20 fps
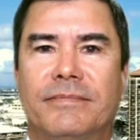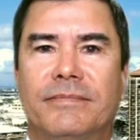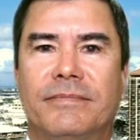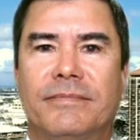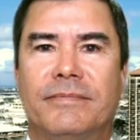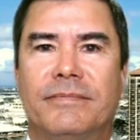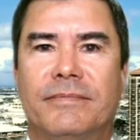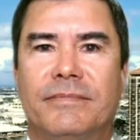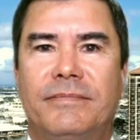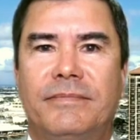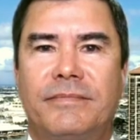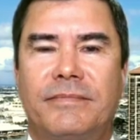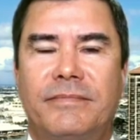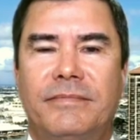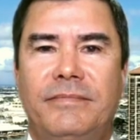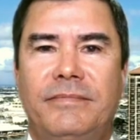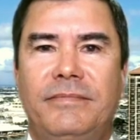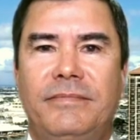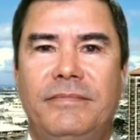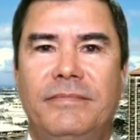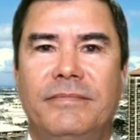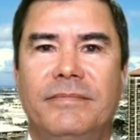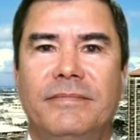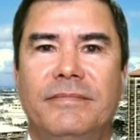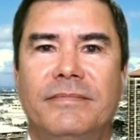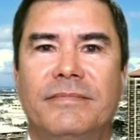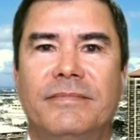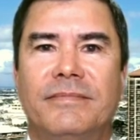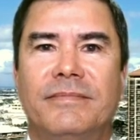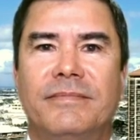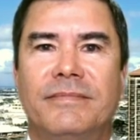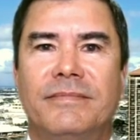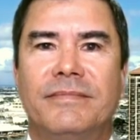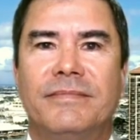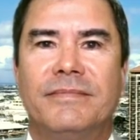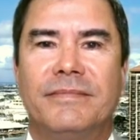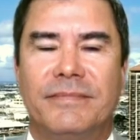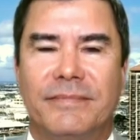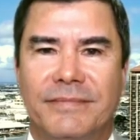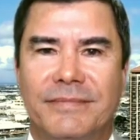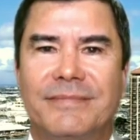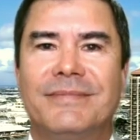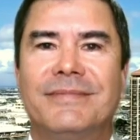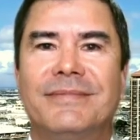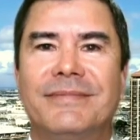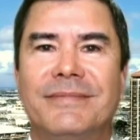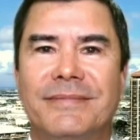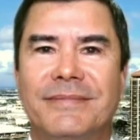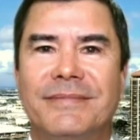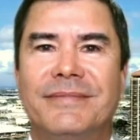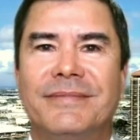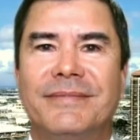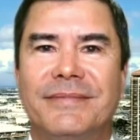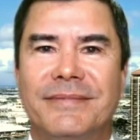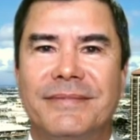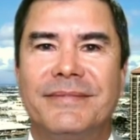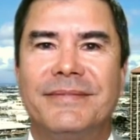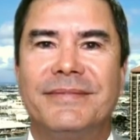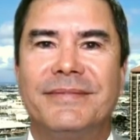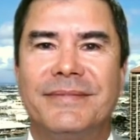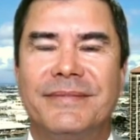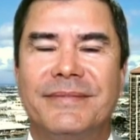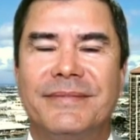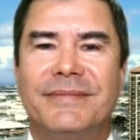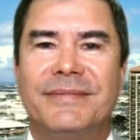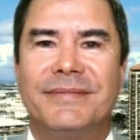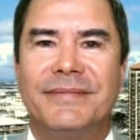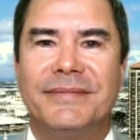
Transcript: No words are spoken by the person on screen.